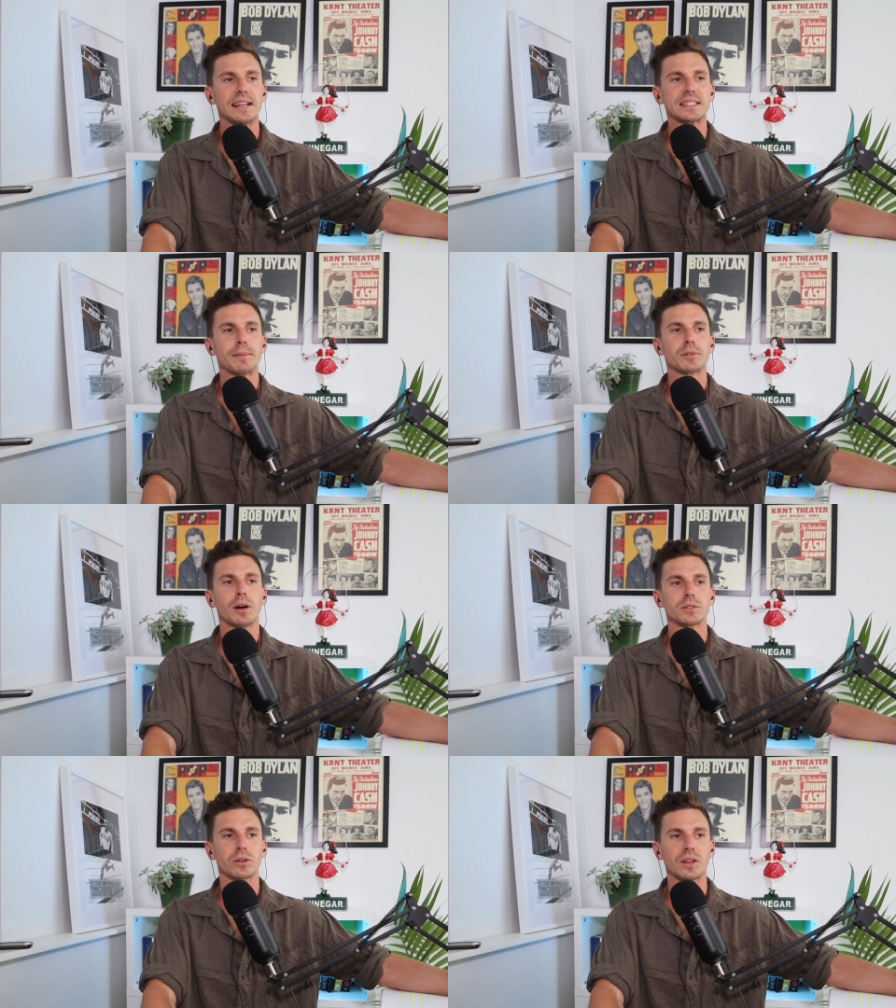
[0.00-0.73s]
and
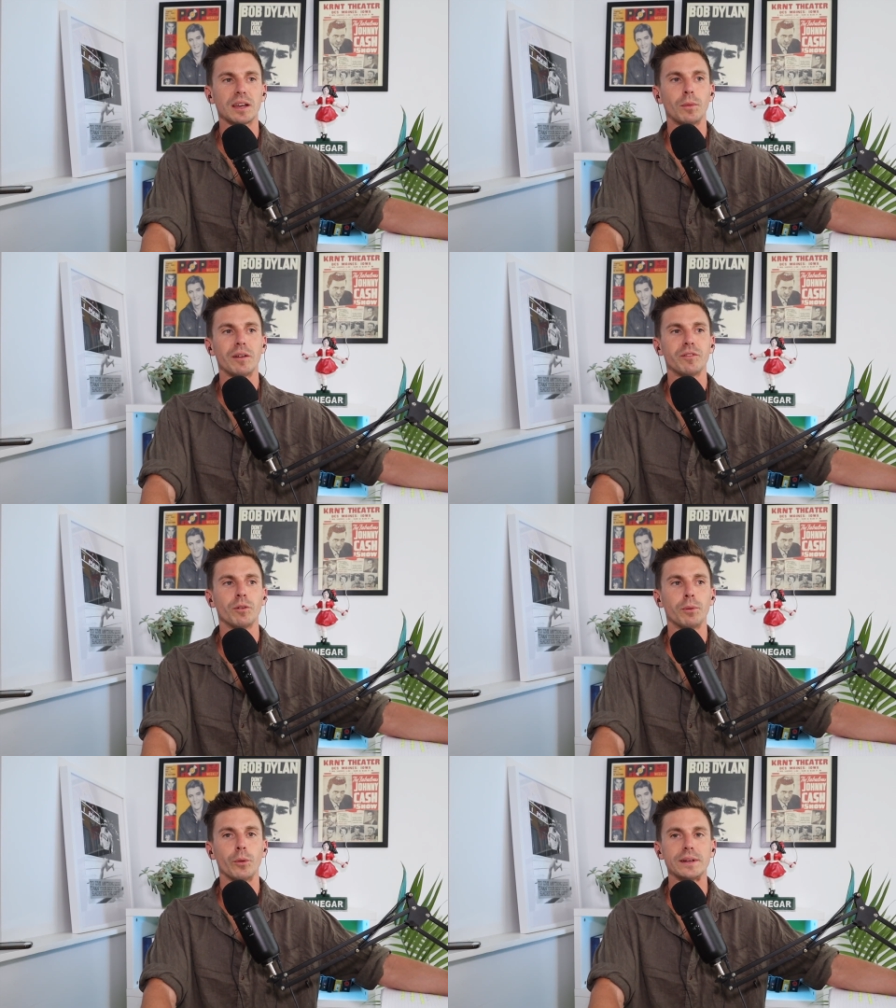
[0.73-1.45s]
sometimes I'd kick my
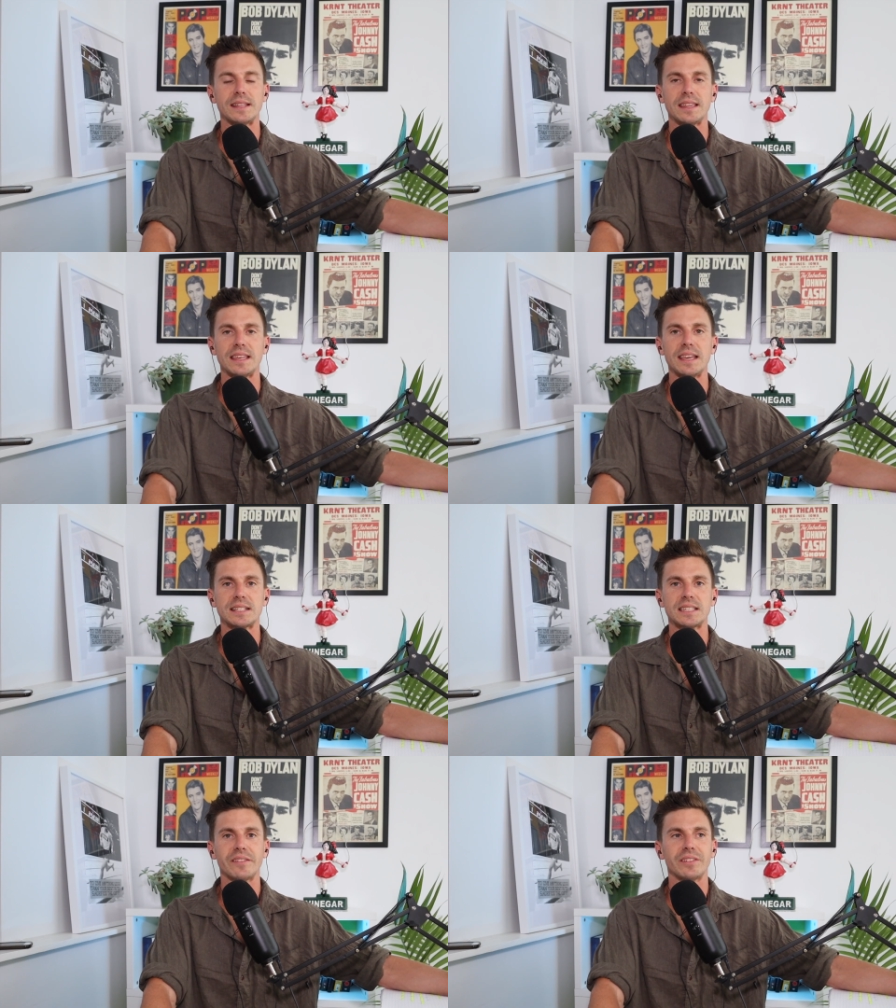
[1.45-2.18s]
football into the
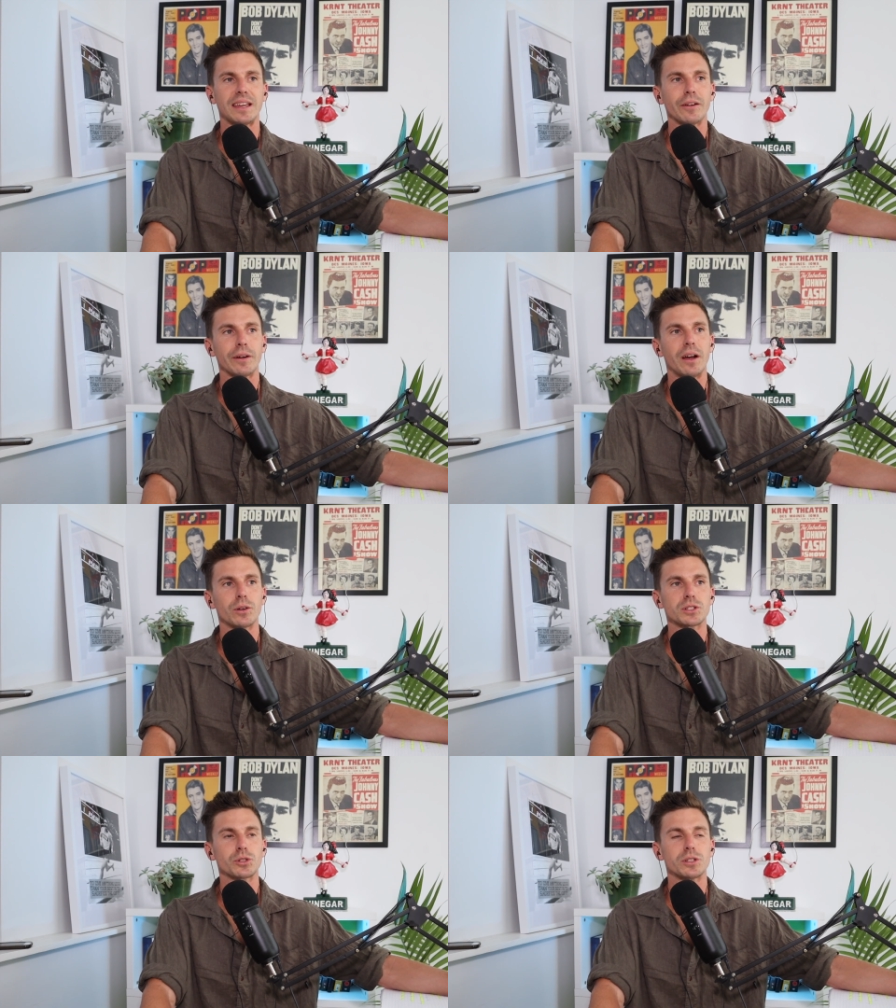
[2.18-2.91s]
year seven area, and
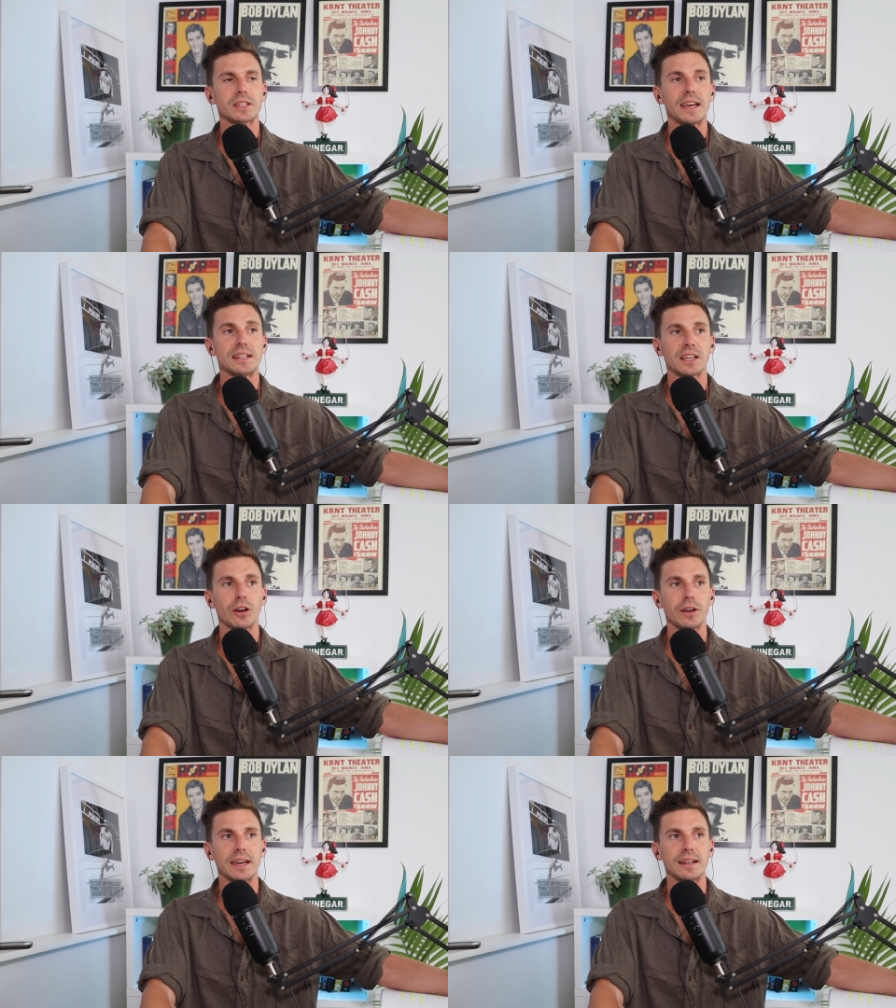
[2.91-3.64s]
I was too scared to
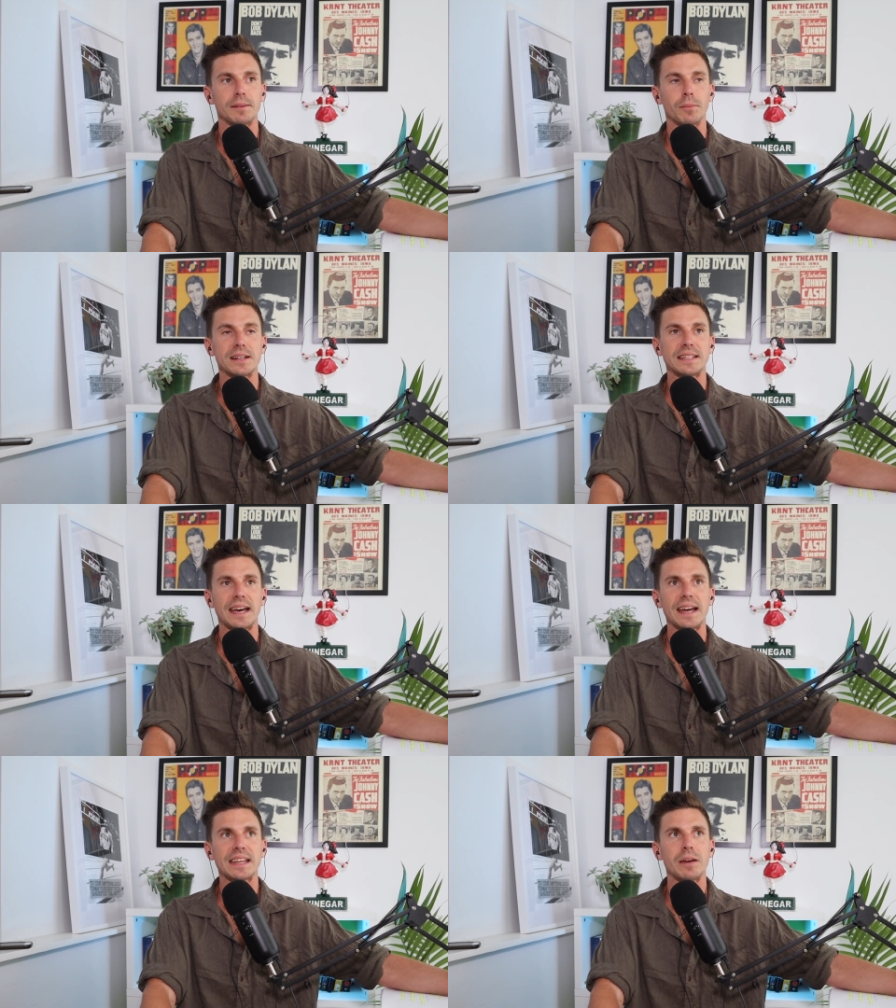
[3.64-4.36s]
go get it. My
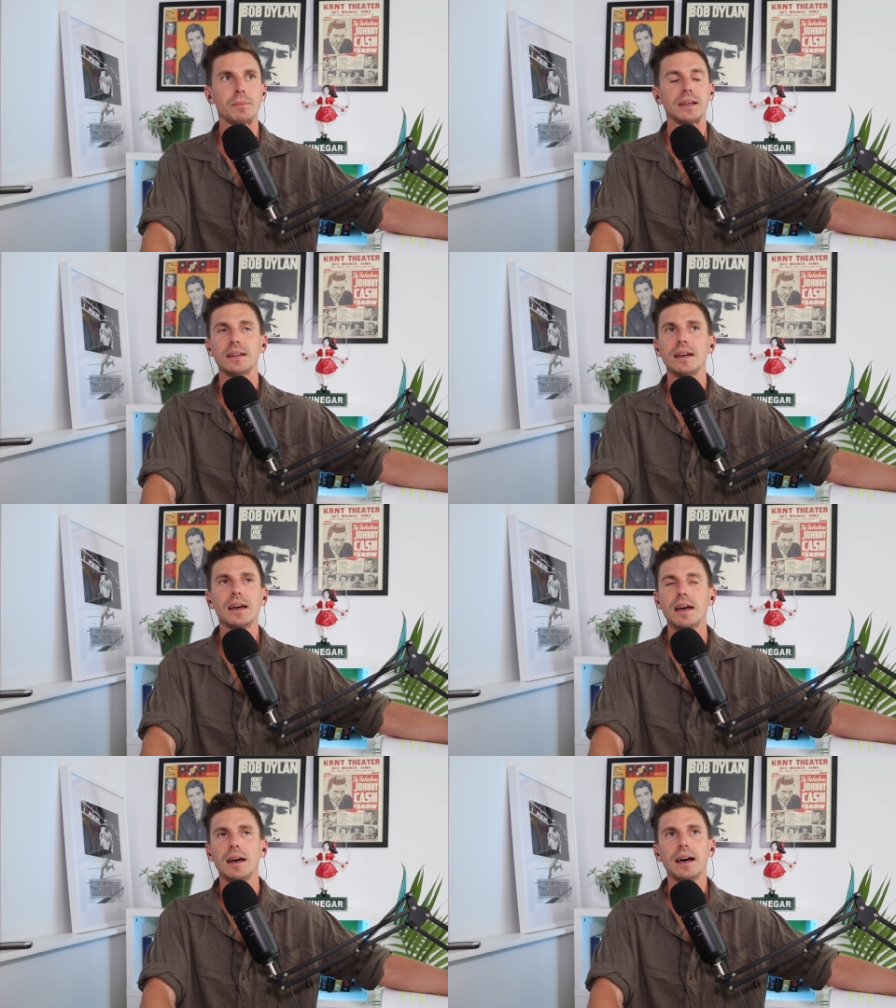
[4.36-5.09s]
dad gave me,
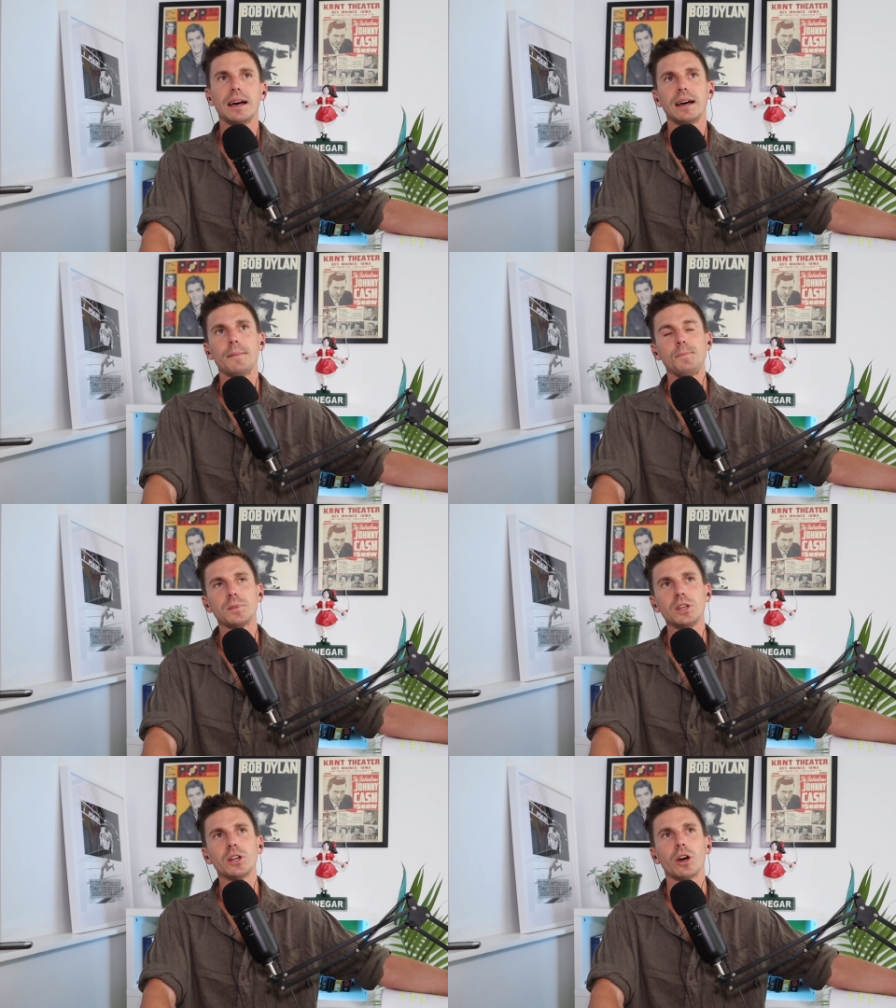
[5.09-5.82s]
uh,
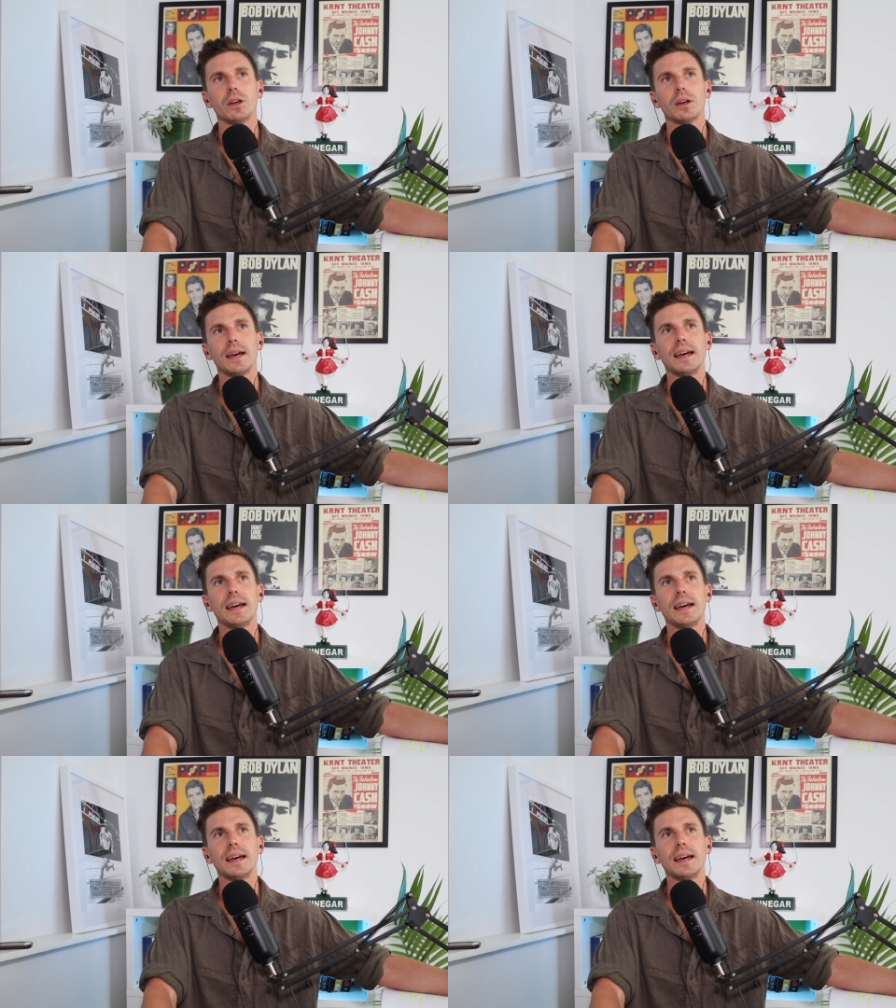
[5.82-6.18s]
you know.